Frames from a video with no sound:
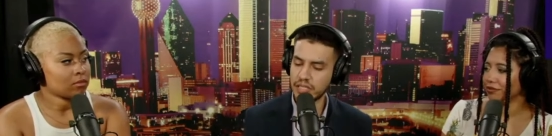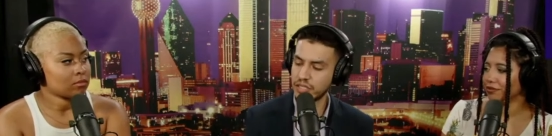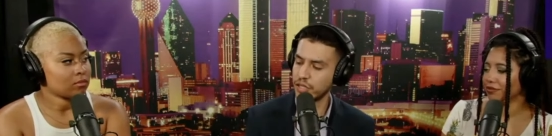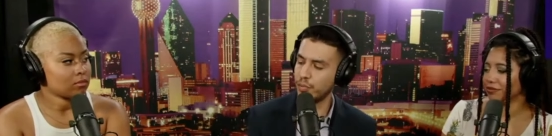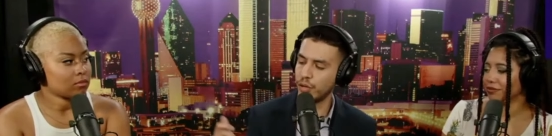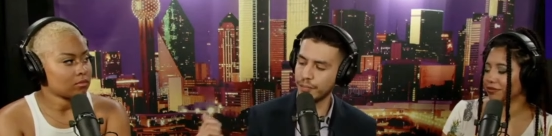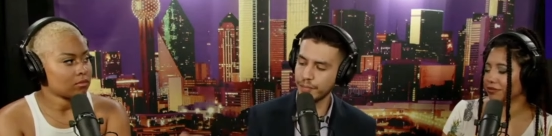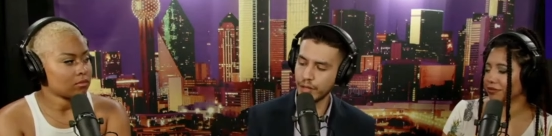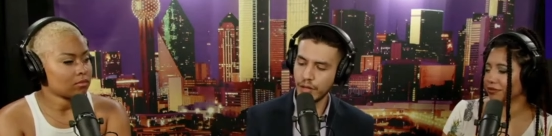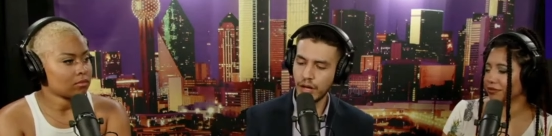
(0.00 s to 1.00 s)
Speaker 1: that's a good point.
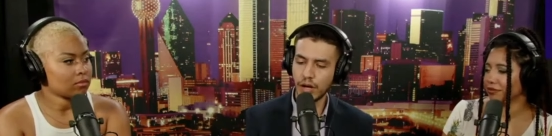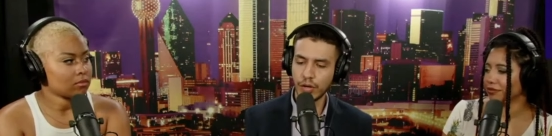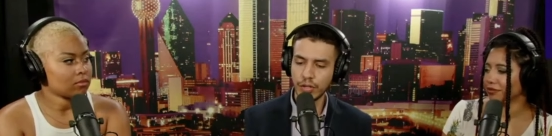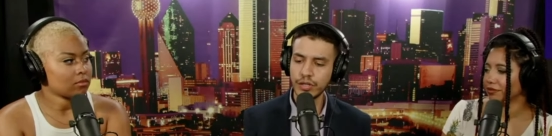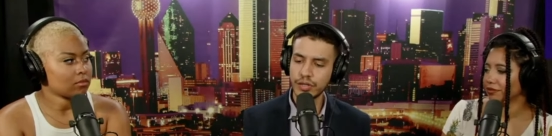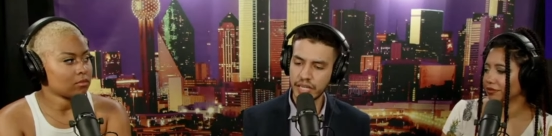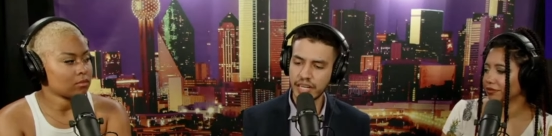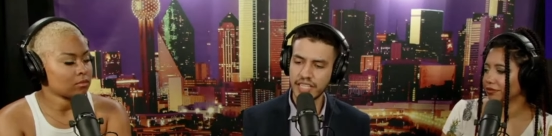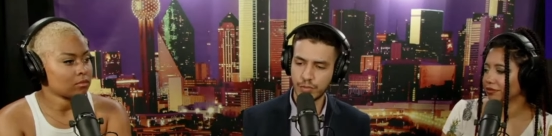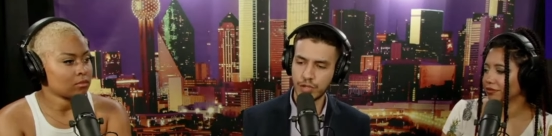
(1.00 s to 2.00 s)
Mm-hmm. Uh, who do you think
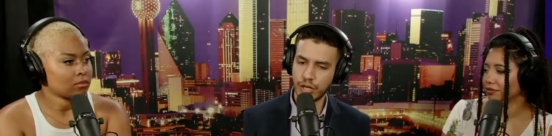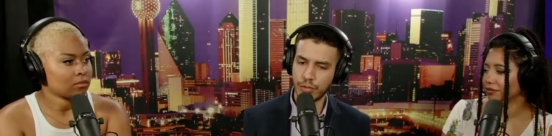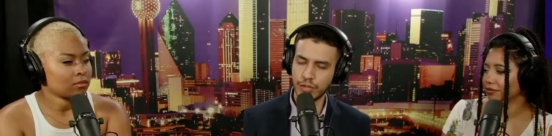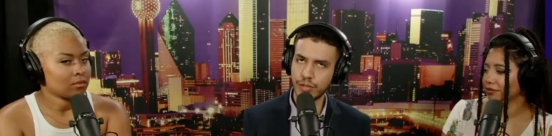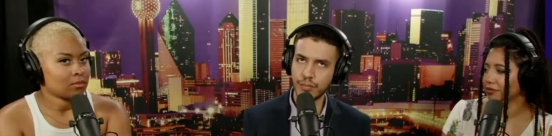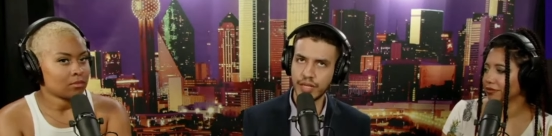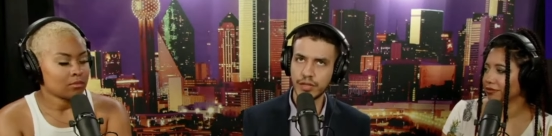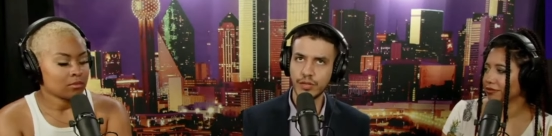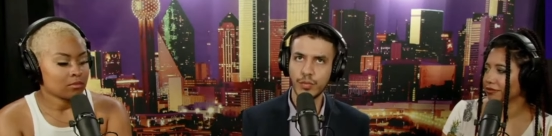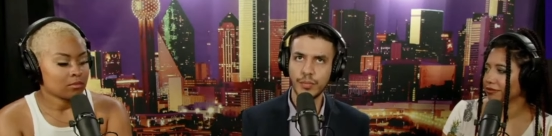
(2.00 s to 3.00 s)
has more trauma, the men
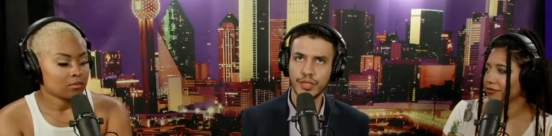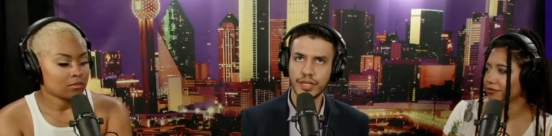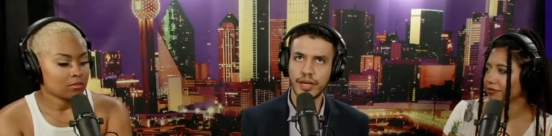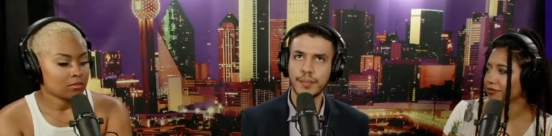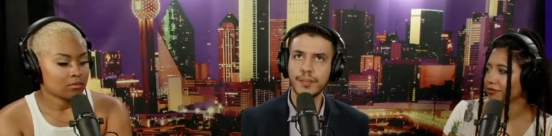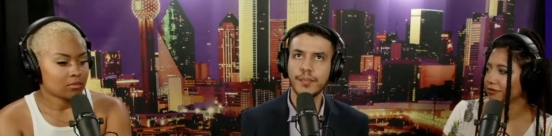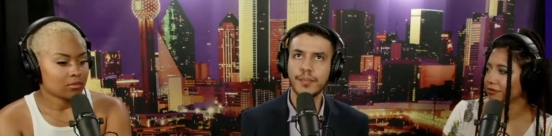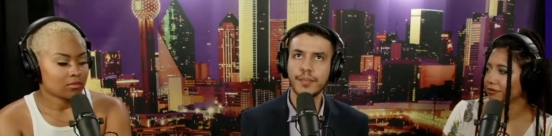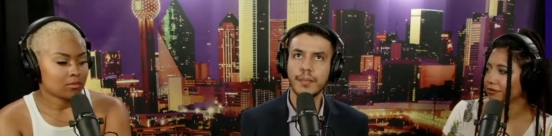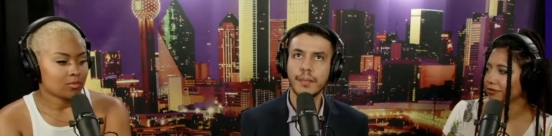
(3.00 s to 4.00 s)
or the women today?
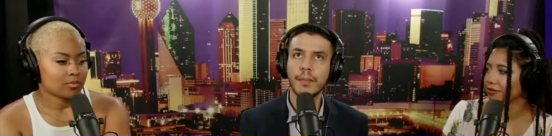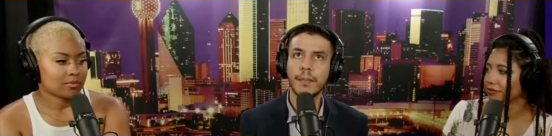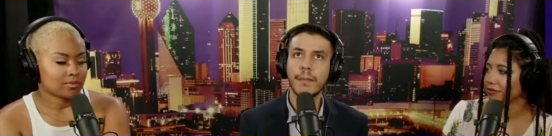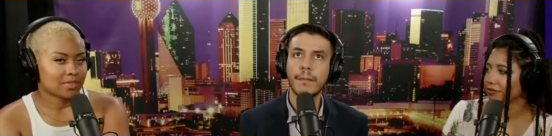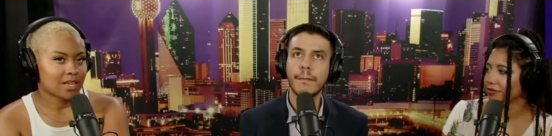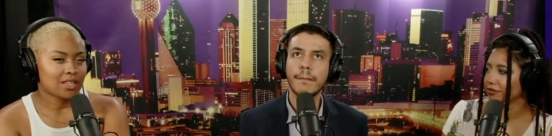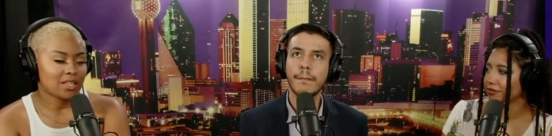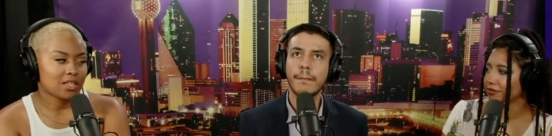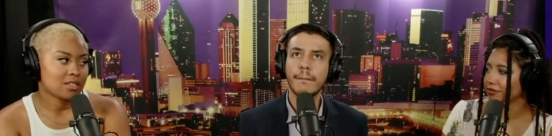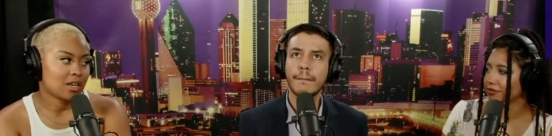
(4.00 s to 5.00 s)
Speaker 2: I
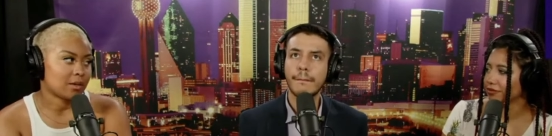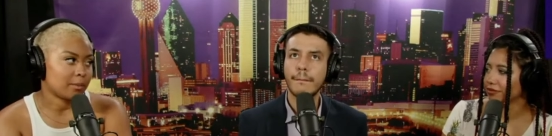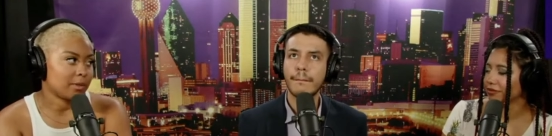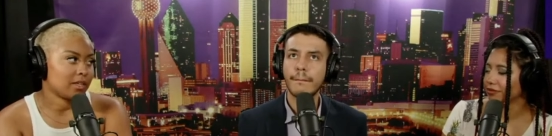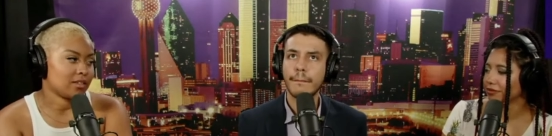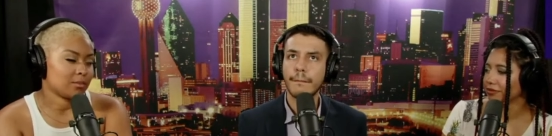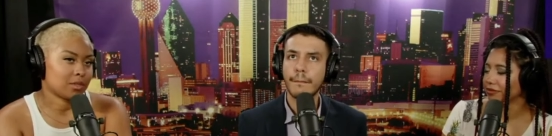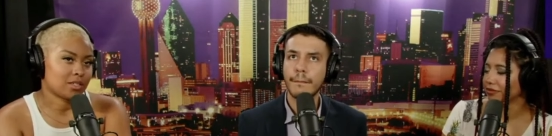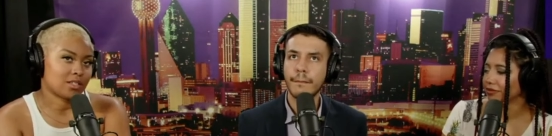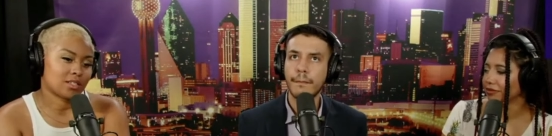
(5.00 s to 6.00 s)
think it's kind of men
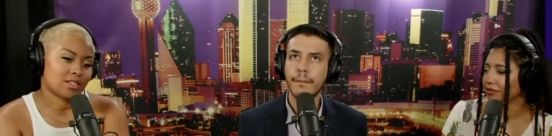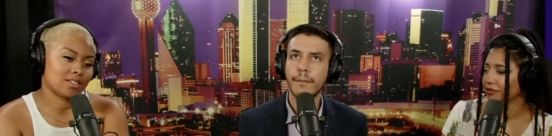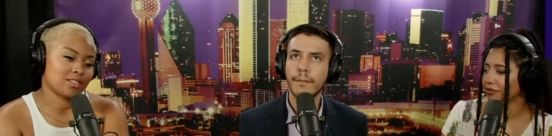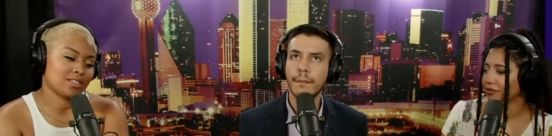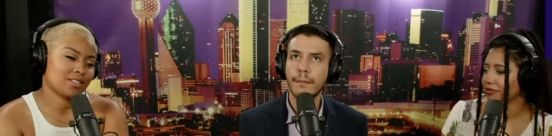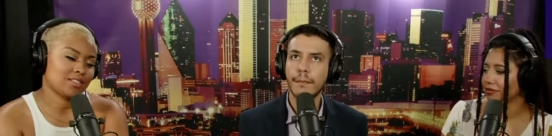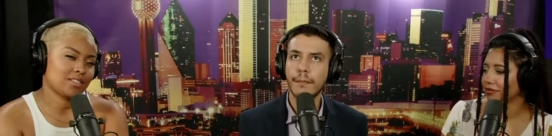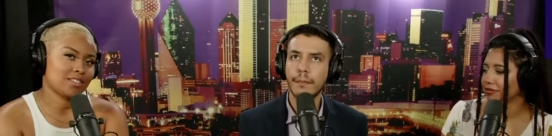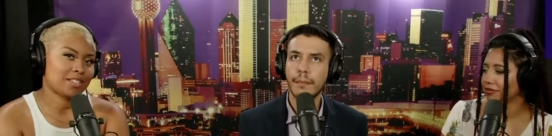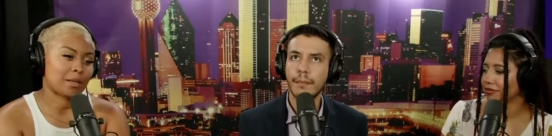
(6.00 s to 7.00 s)
because
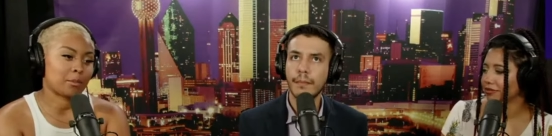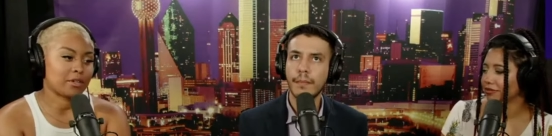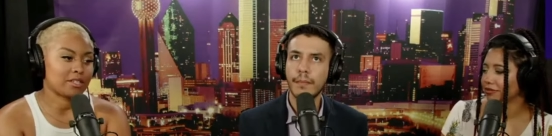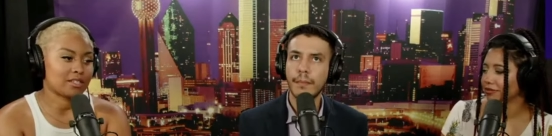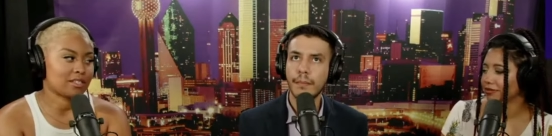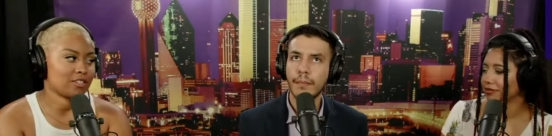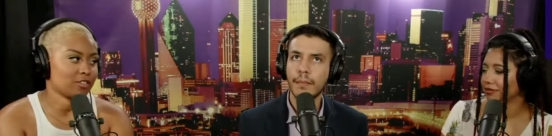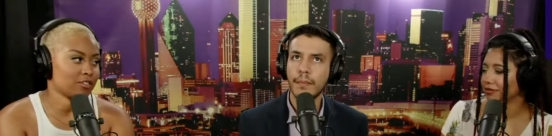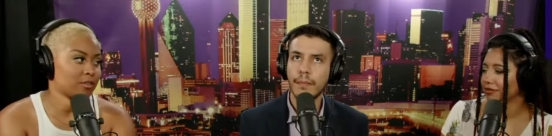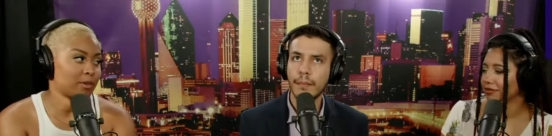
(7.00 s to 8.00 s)
the same reason
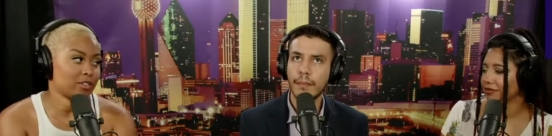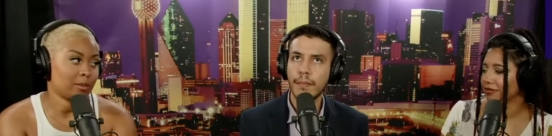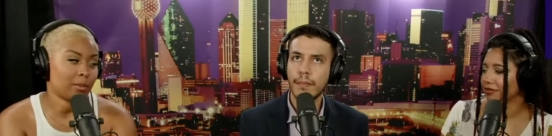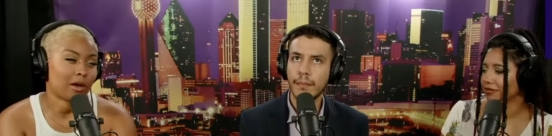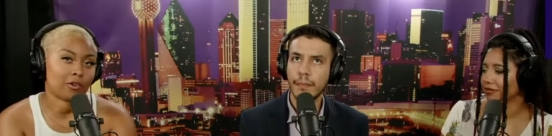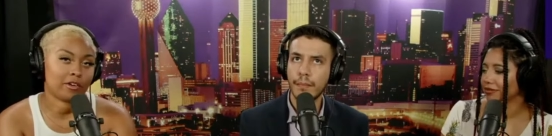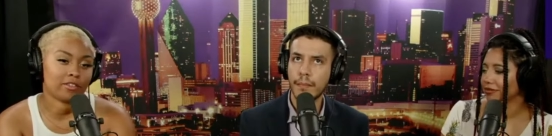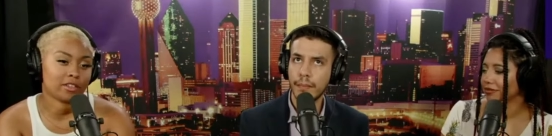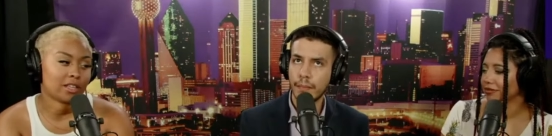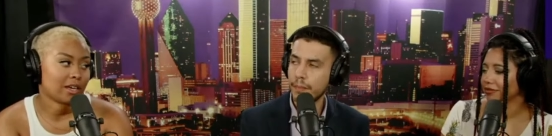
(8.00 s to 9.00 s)
you're supposed to bottle
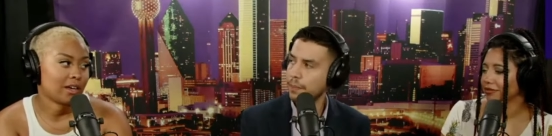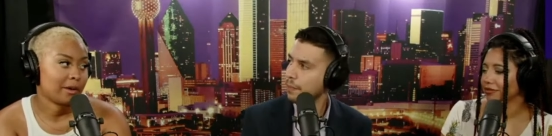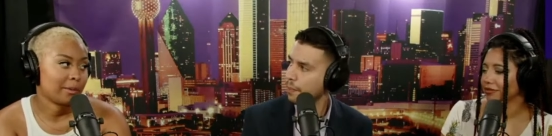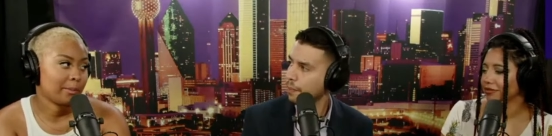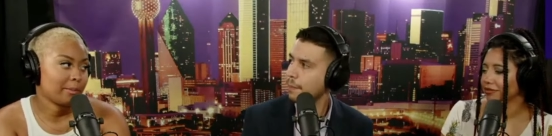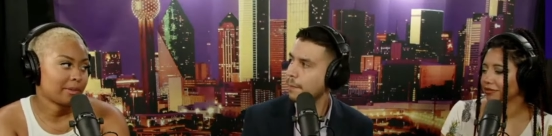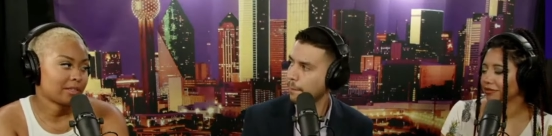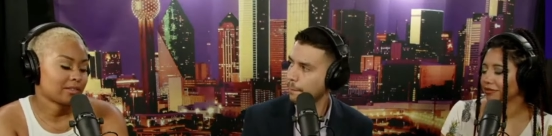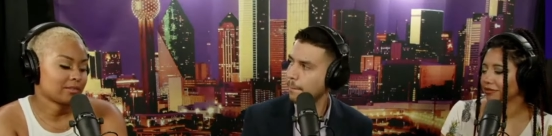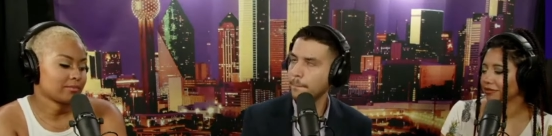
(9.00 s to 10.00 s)
everything up
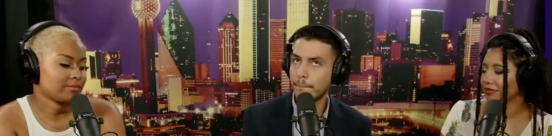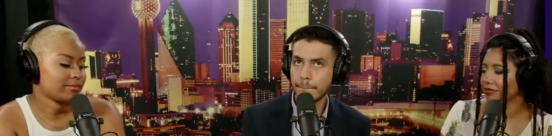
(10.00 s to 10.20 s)
and